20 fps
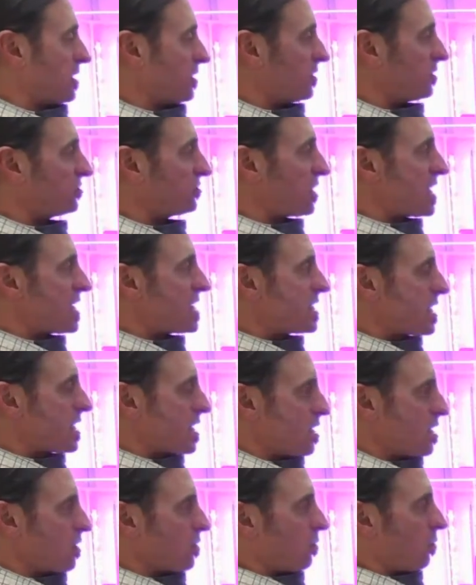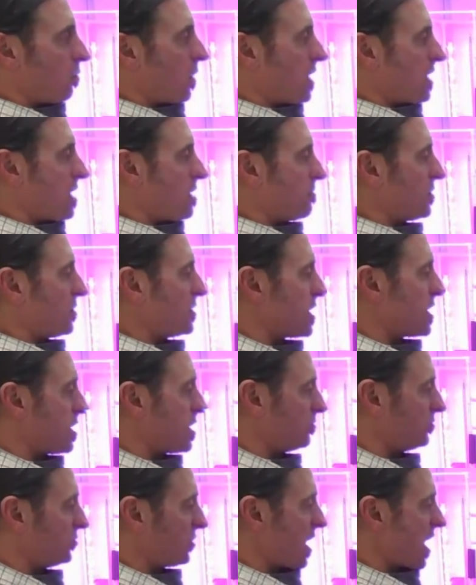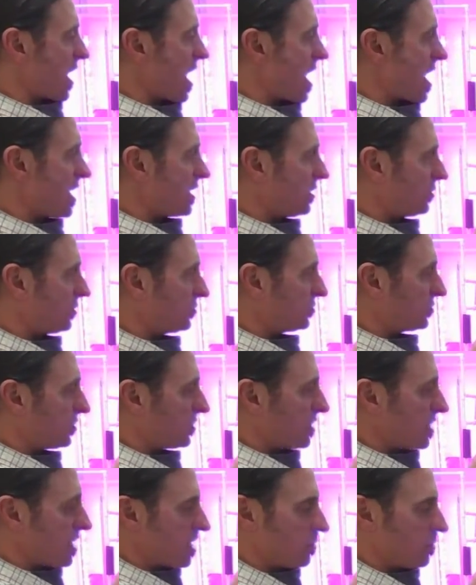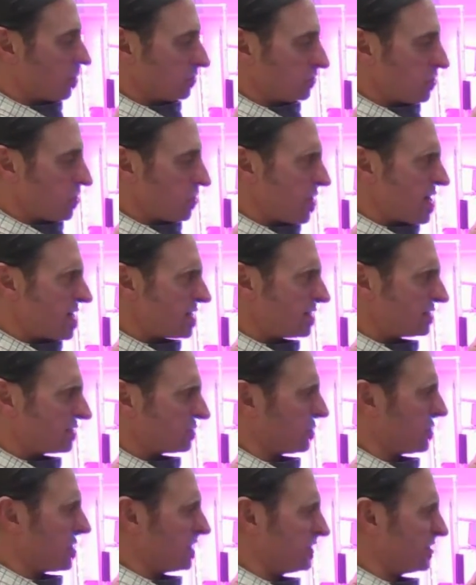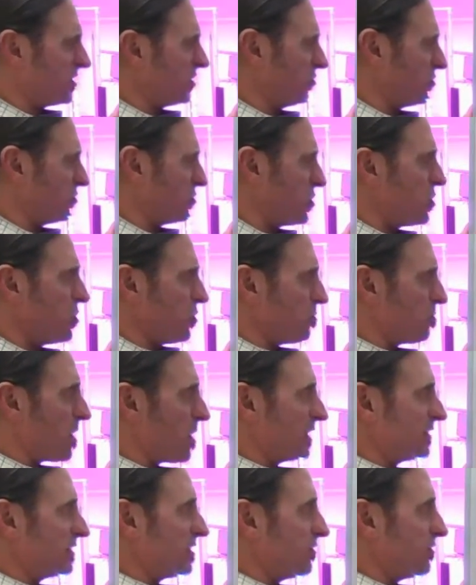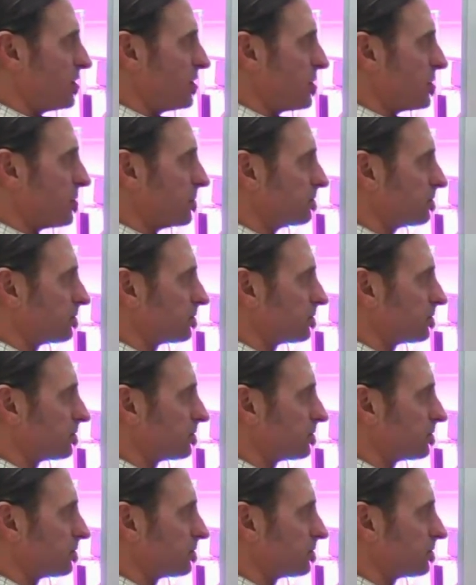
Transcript: it looks like. What number times x equals 2x? Well, that's just 2, positive 2.